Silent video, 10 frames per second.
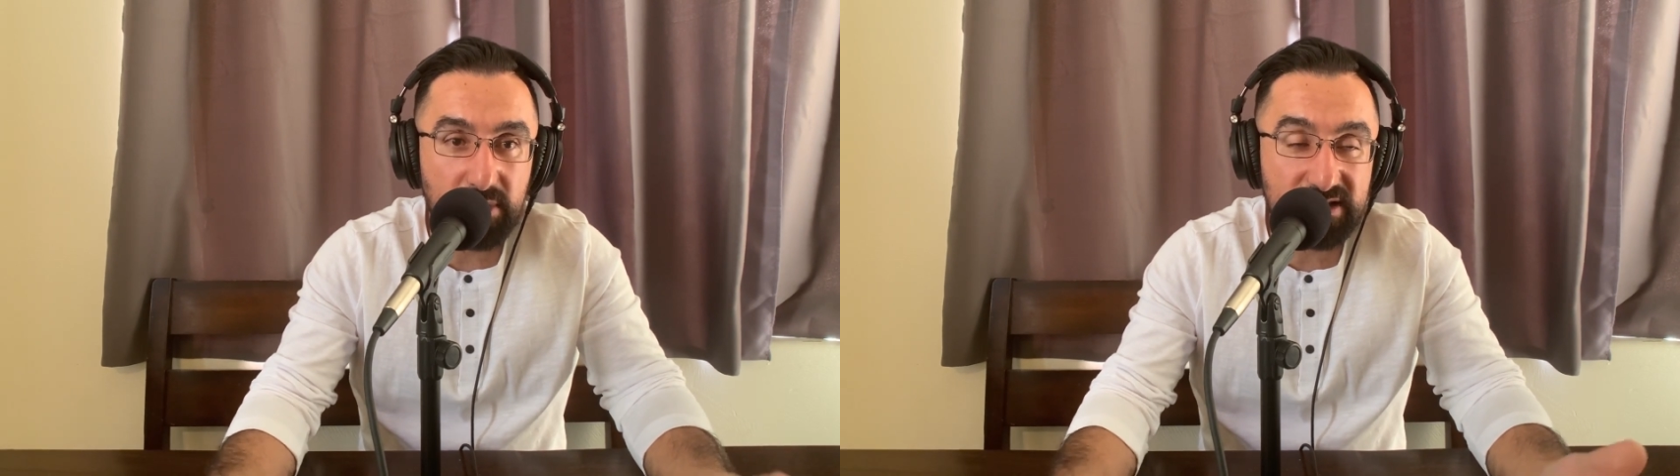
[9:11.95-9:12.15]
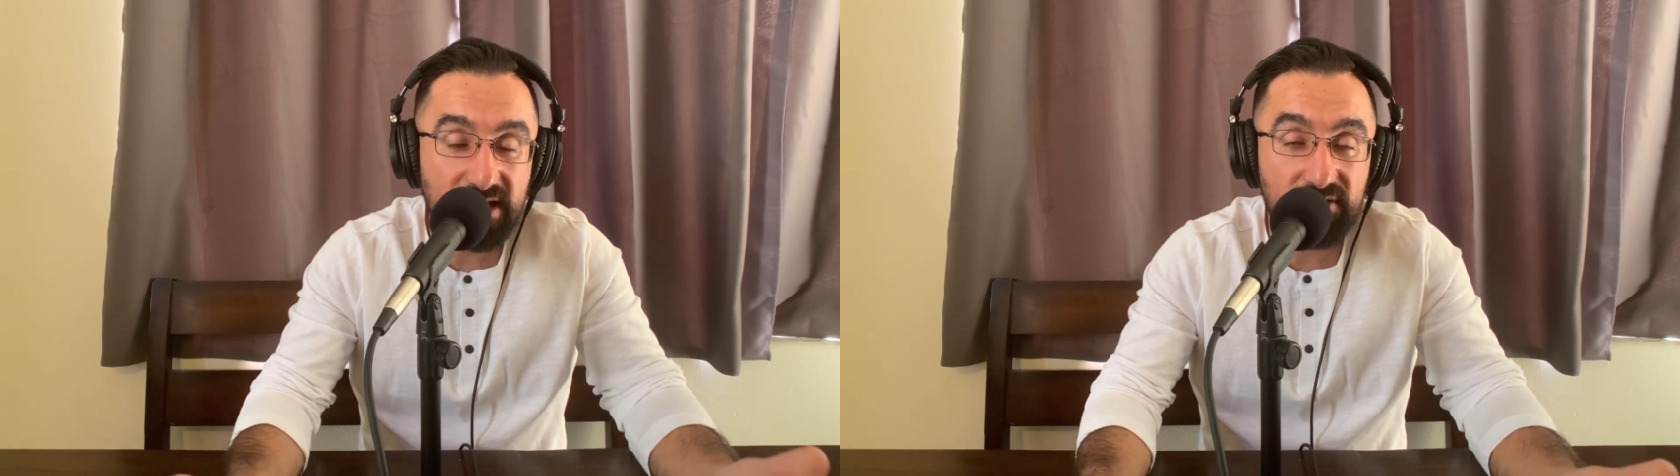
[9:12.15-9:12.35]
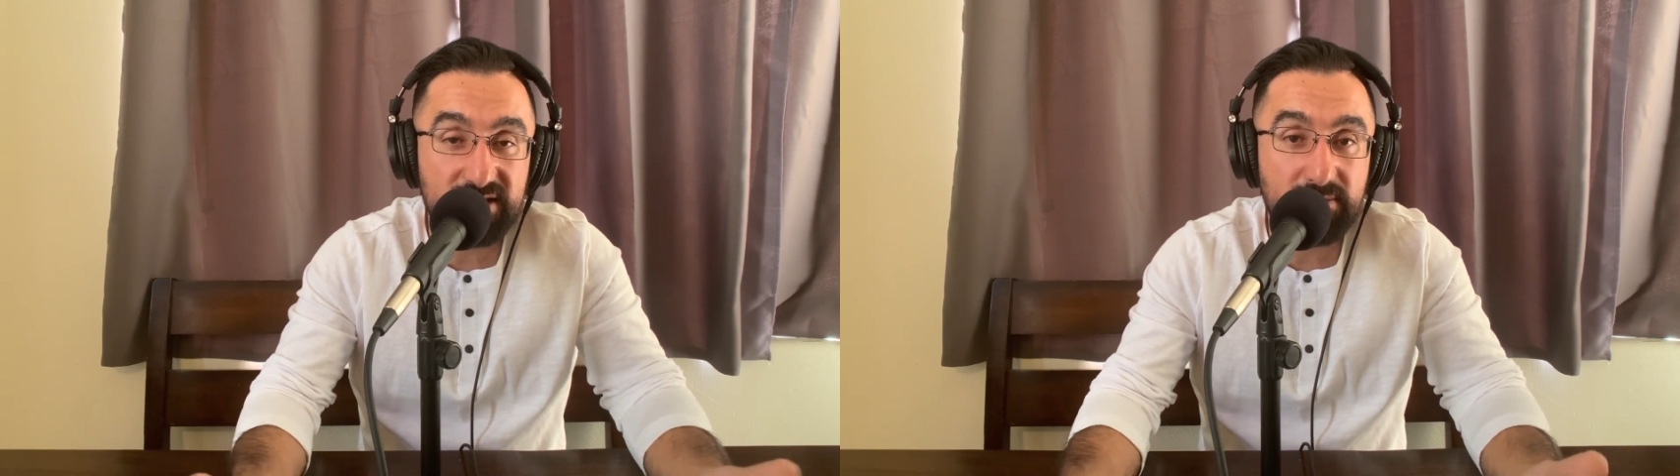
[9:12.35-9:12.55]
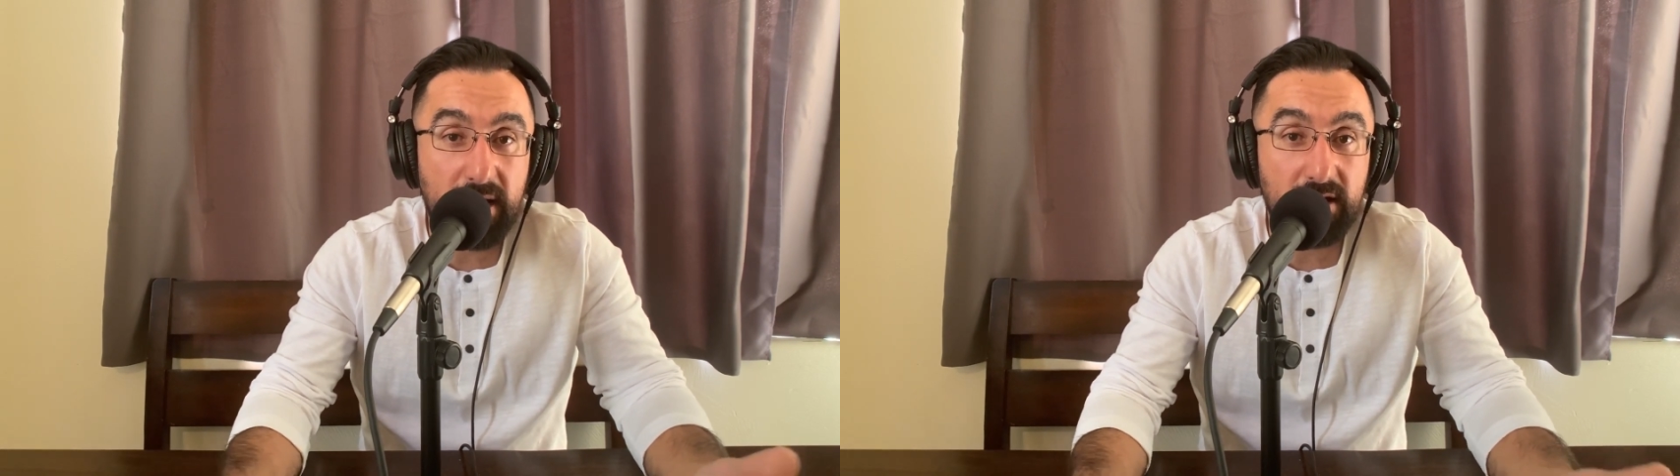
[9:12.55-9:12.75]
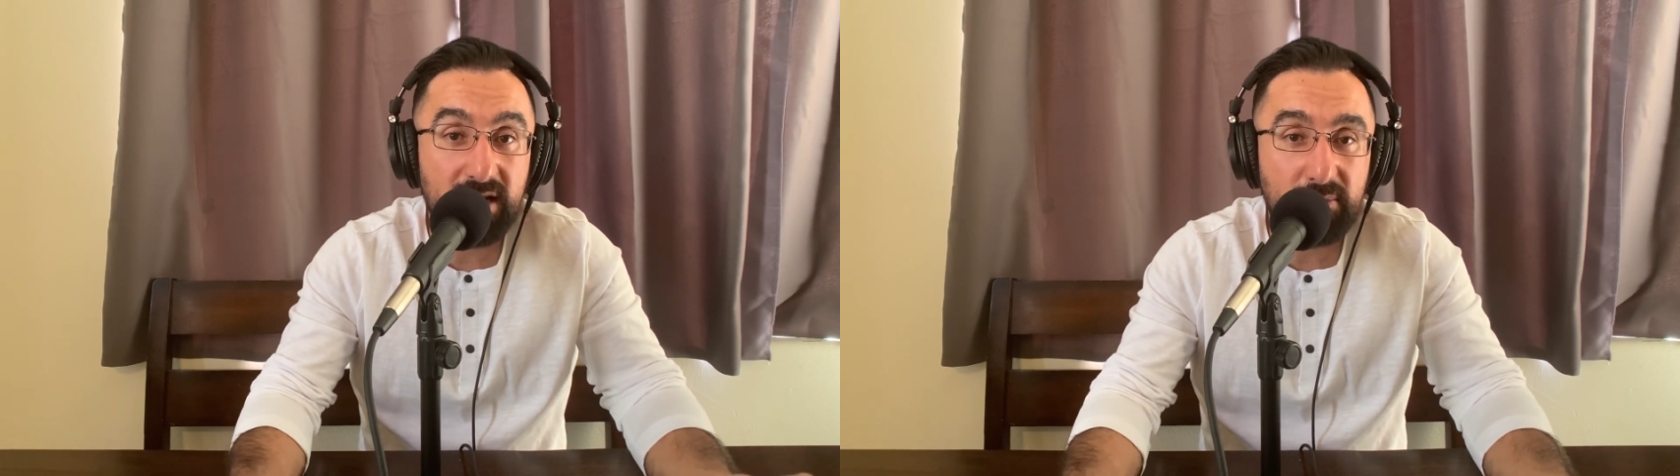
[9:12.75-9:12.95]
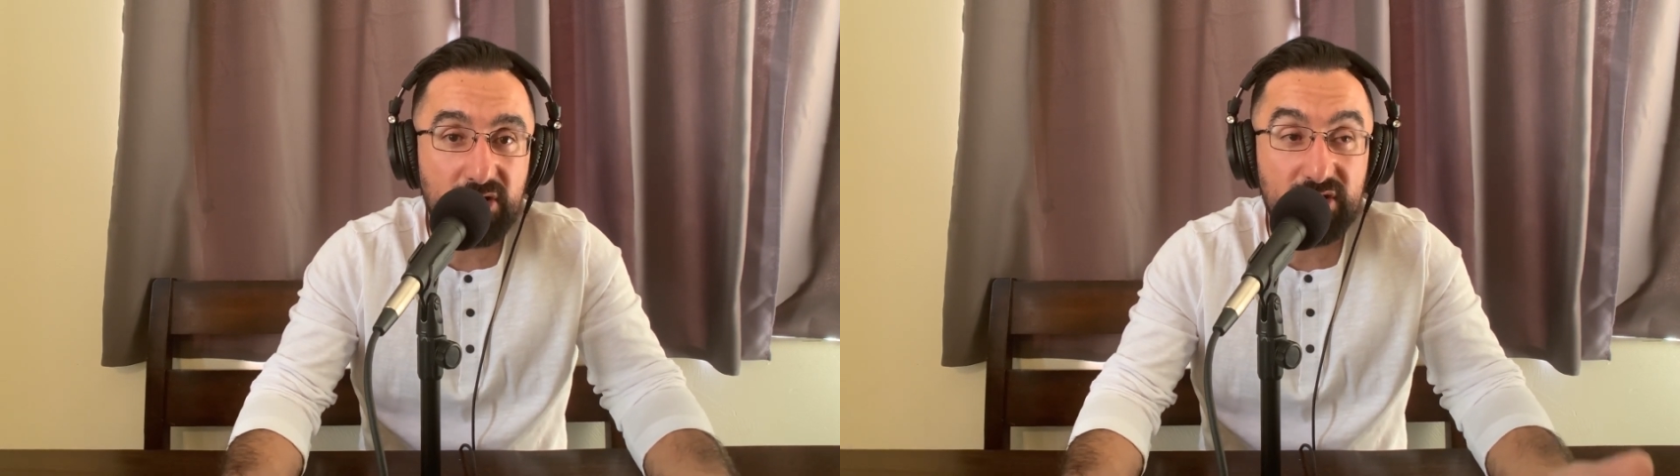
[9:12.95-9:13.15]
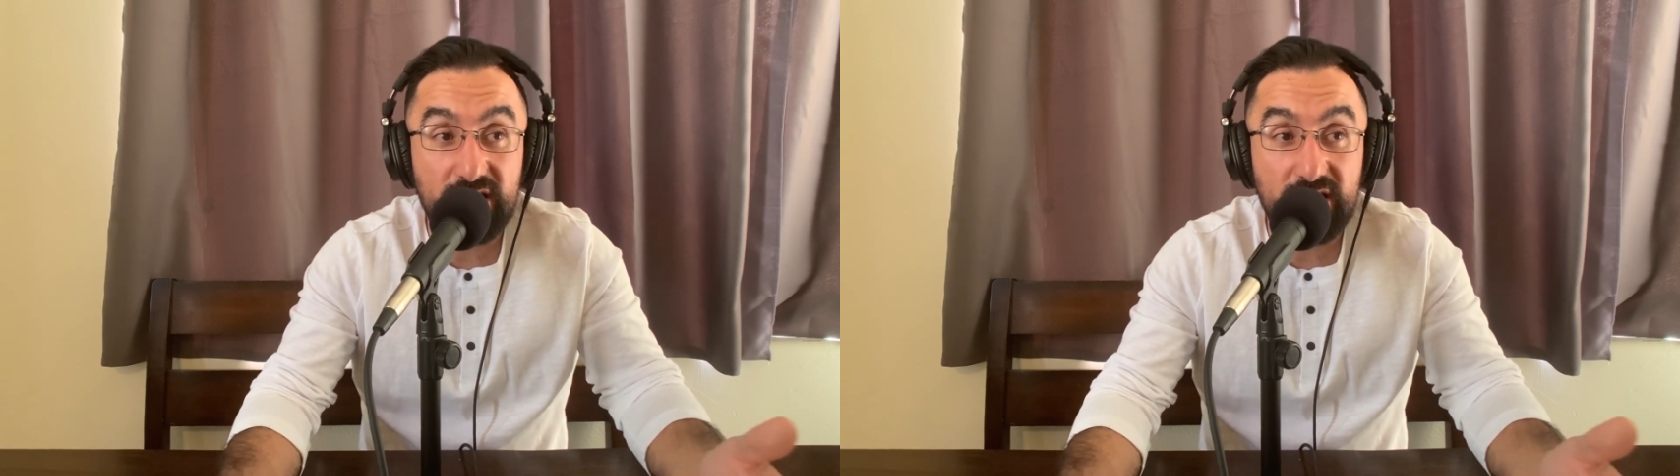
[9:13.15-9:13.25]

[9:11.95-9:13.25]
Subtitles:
because now everything's piling up on you.